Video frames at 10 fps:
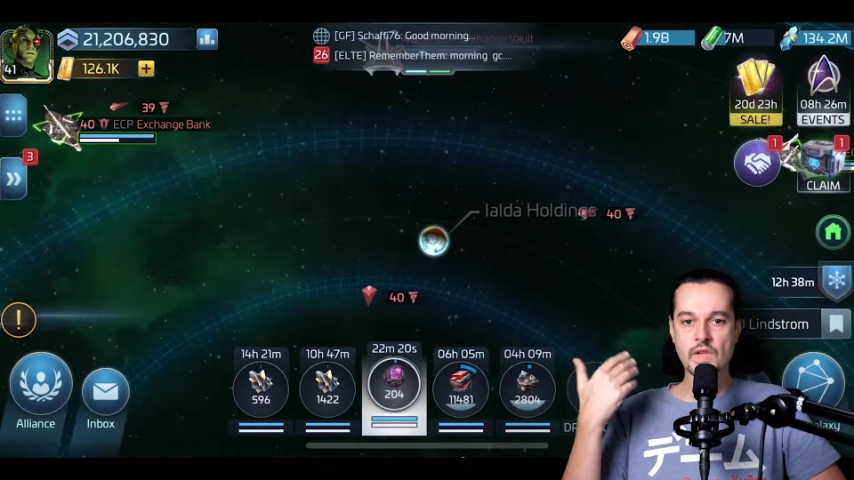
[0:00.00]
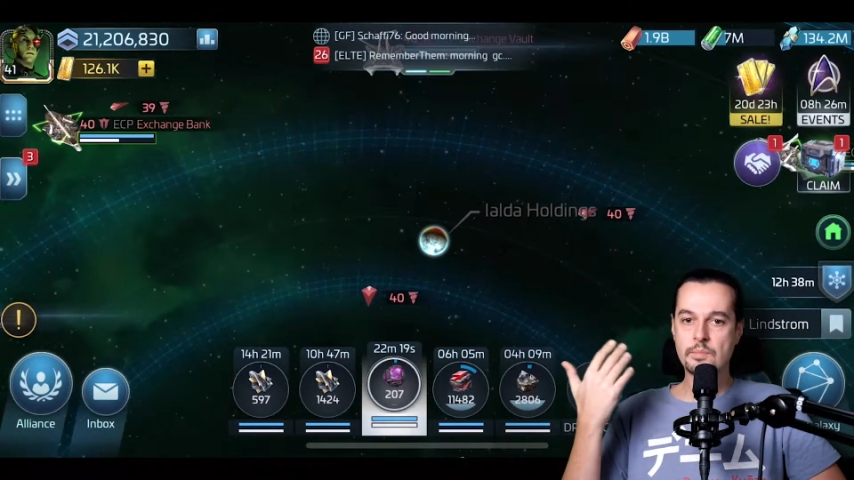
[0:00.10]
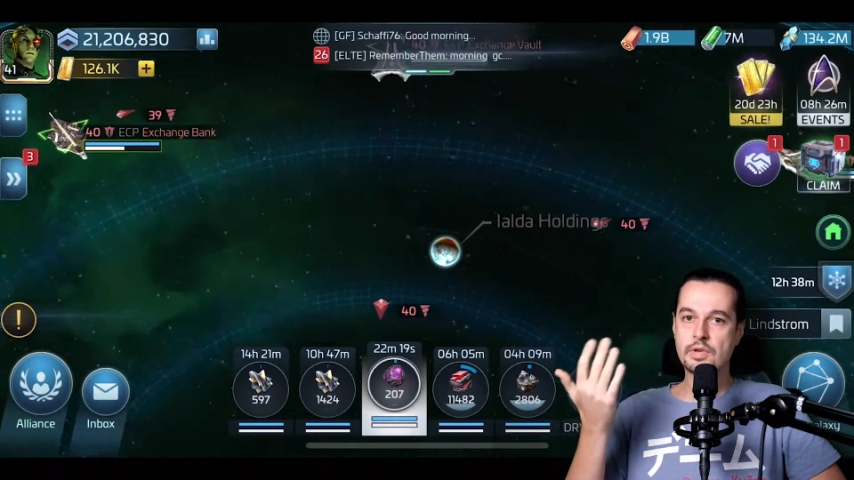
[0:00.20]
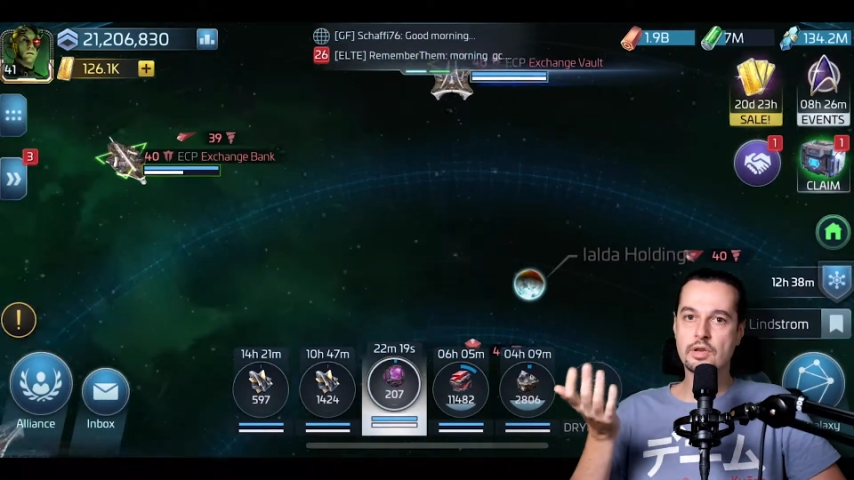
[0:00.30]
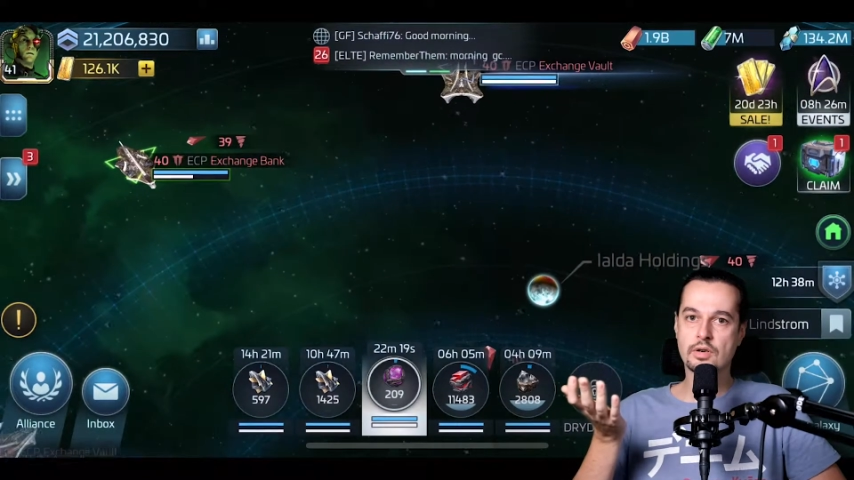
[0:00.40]

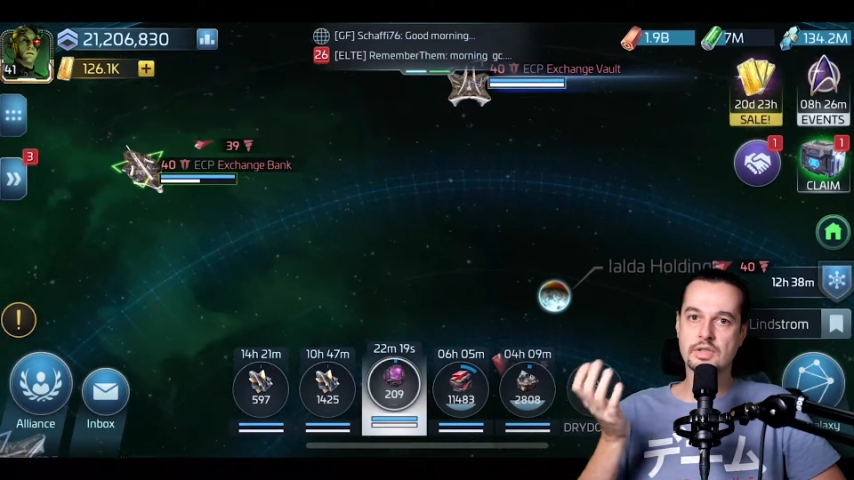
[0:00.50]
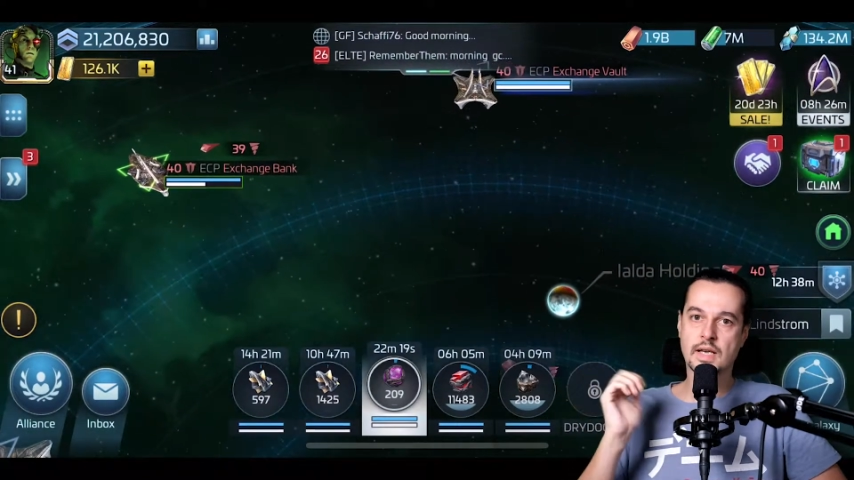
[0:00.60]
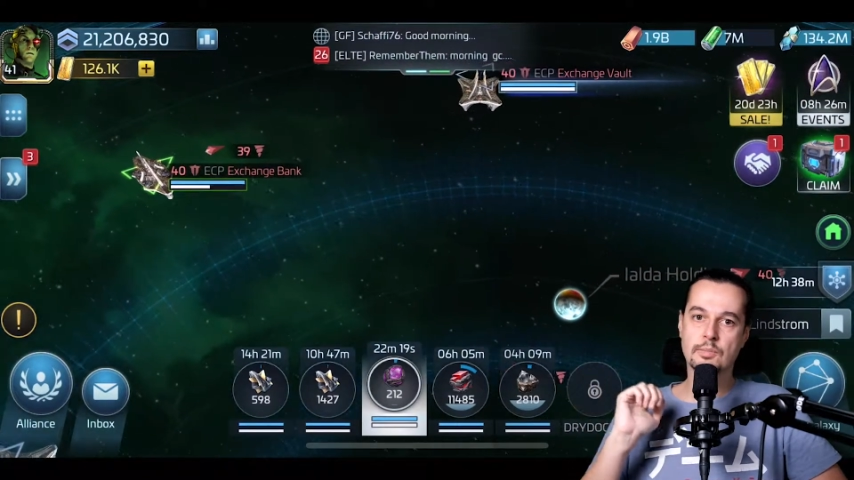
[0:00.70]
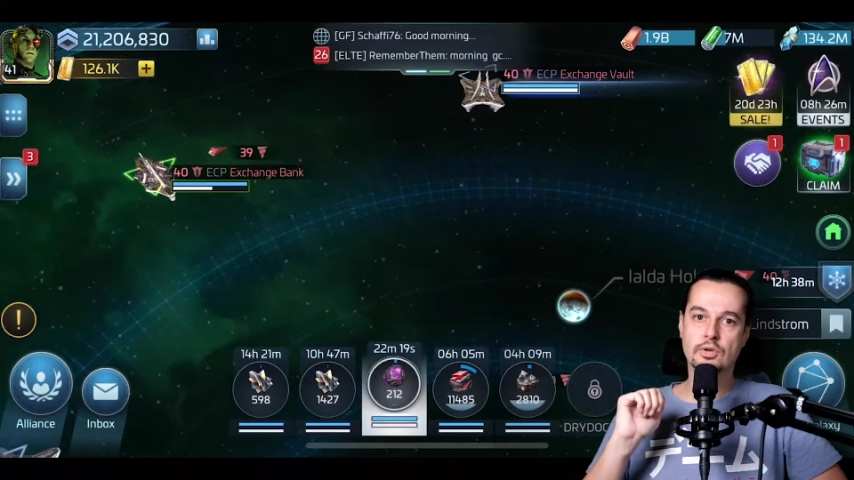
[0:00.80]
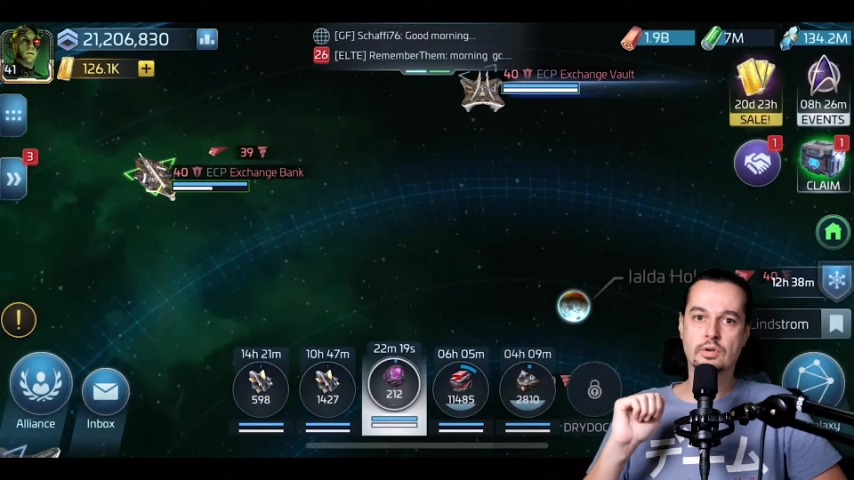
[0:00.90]
because
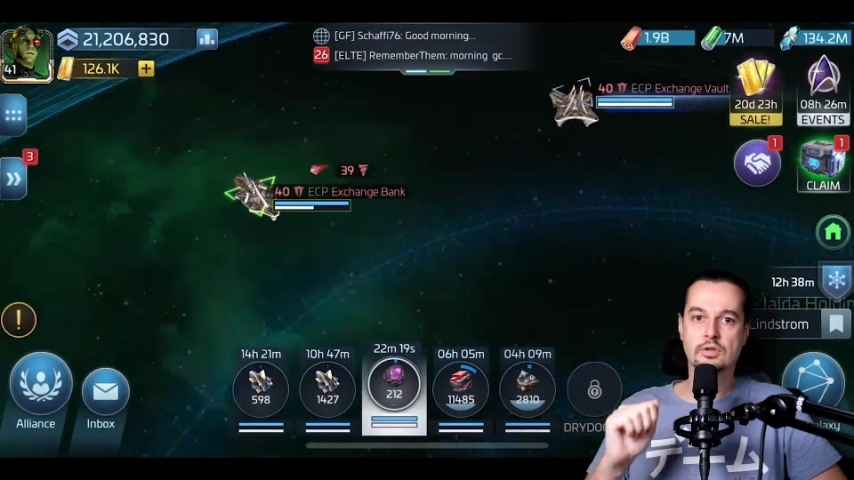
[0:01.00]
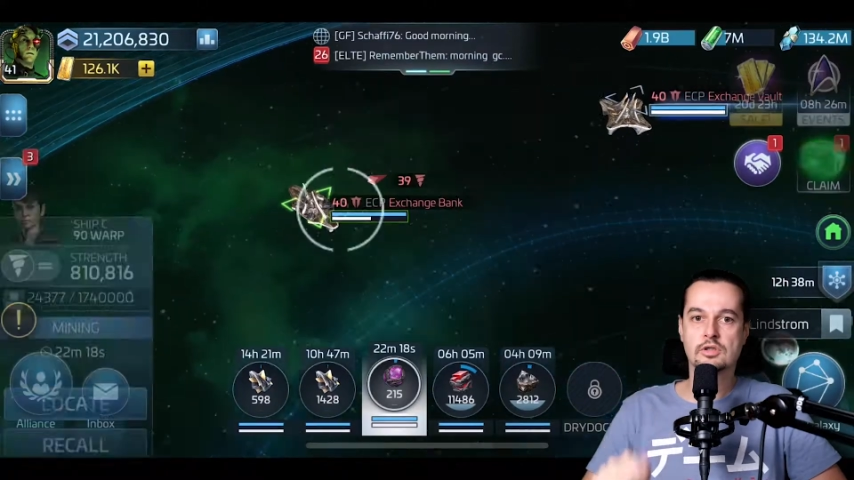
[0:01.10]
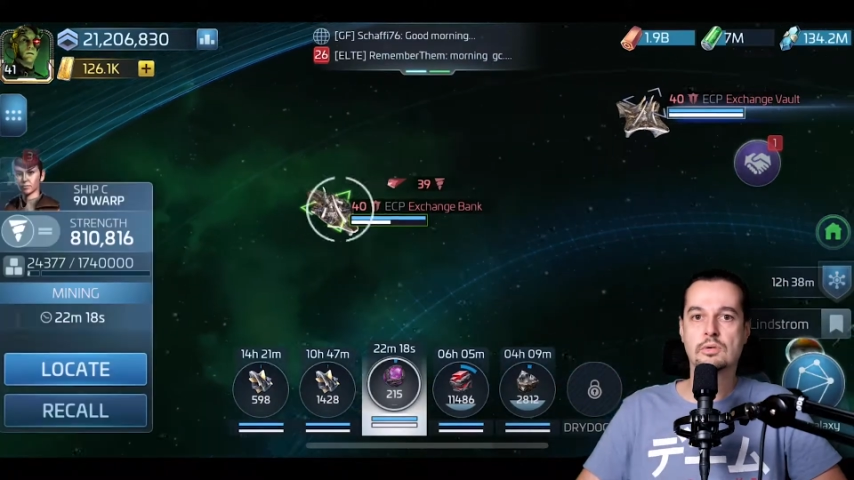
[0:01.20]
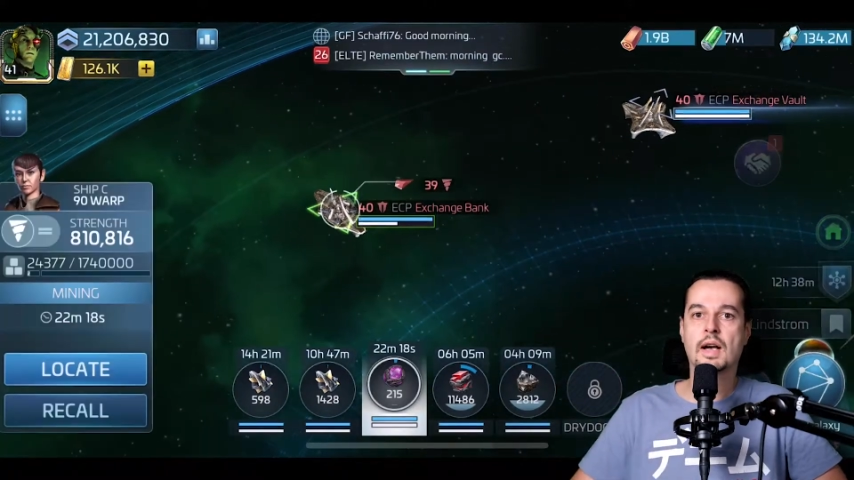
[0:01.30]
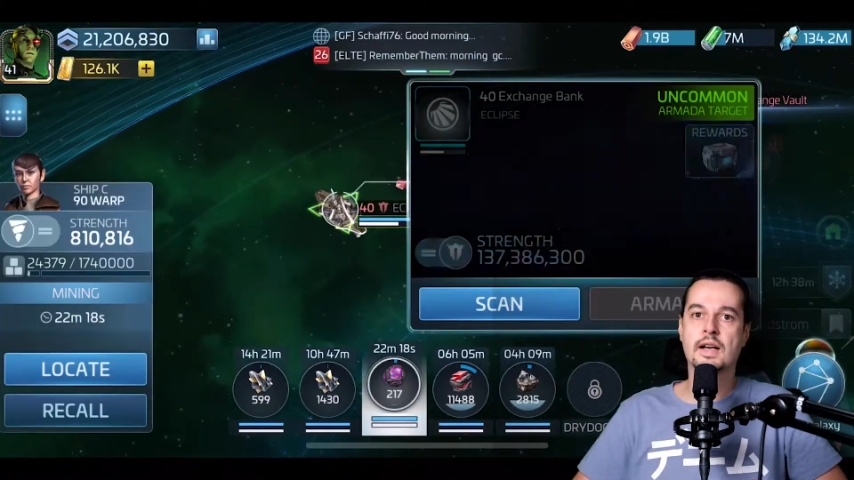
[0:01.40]
I'm gonna
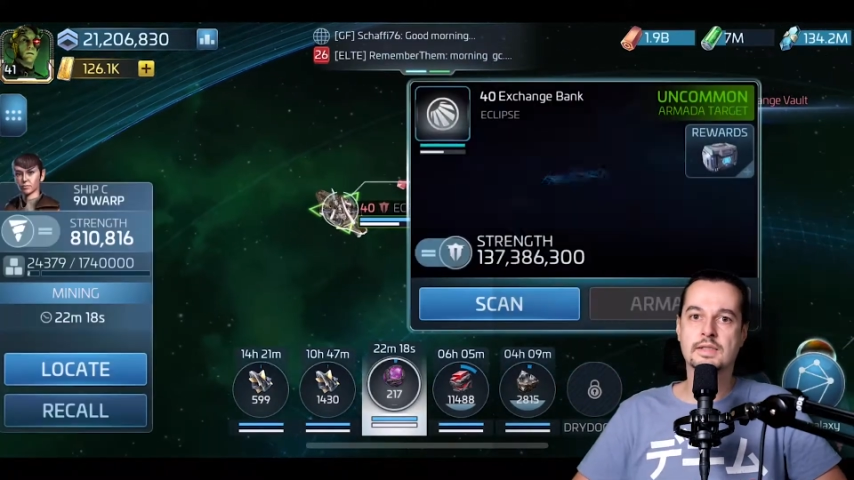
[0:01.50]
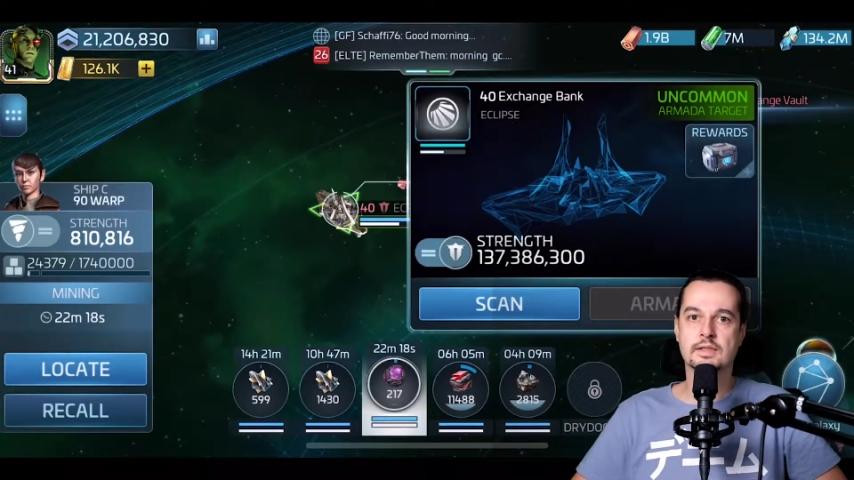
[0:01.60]
also ask